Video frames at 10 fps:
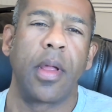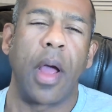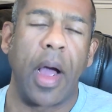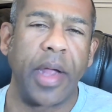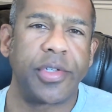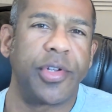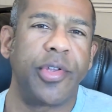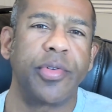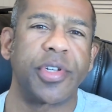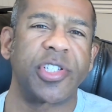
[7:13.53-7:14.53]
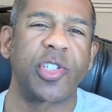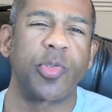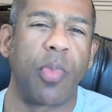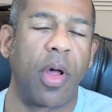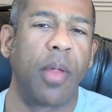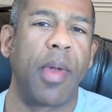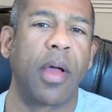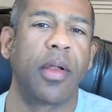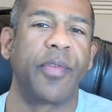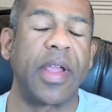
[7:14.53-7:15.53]
I do use a small
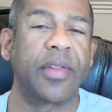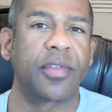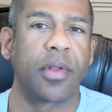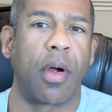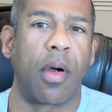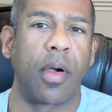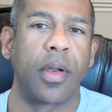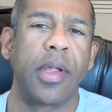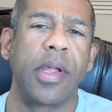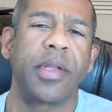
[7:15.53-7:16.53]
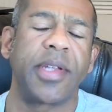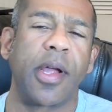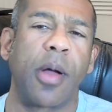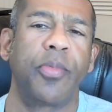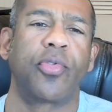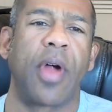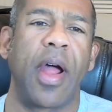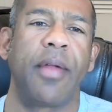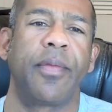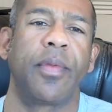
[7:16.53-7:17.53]
amount of insulin R to help
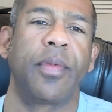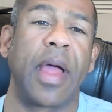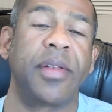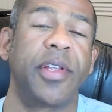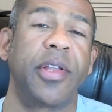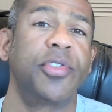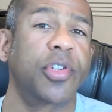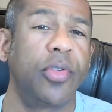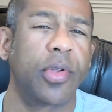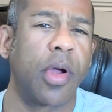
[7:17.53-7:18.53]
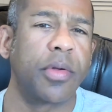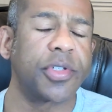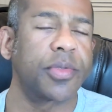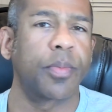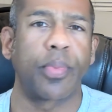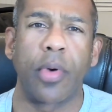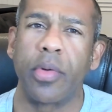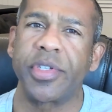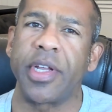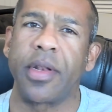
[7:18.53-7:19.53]
drive that dinner's glucose,
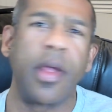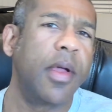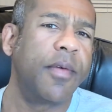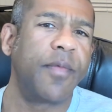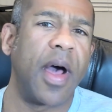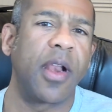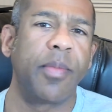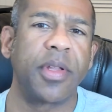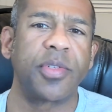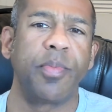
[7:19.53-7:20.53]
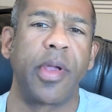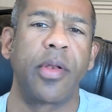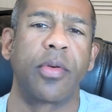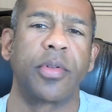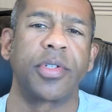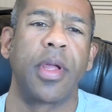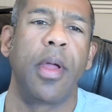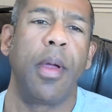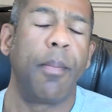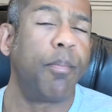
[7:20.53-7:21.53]
protein, vitamins, minerals
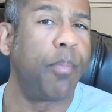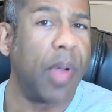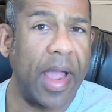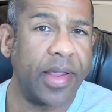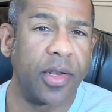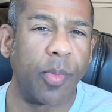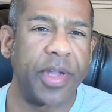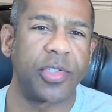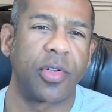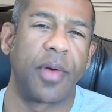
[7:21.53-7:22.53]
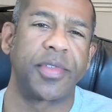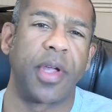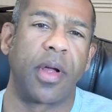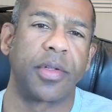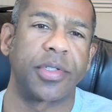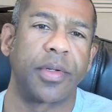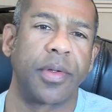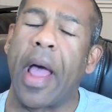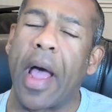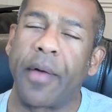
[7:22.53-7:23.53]
back into my starved cells.
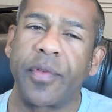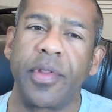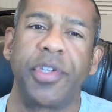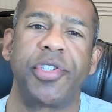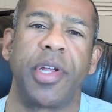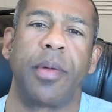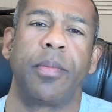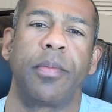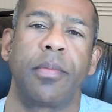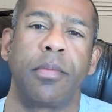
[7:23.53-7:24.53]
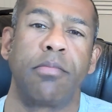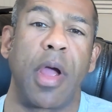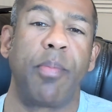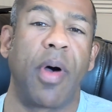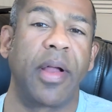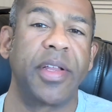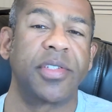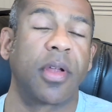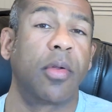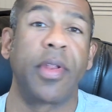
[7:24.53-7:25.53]
After the gym, my body is
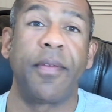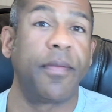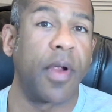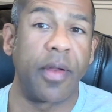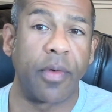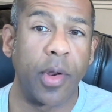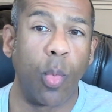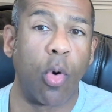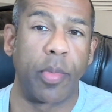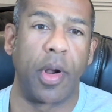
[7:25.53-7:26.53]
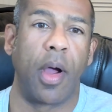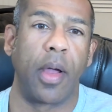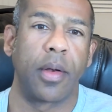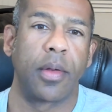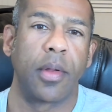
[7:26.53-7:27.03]
not only very, very warm and hot,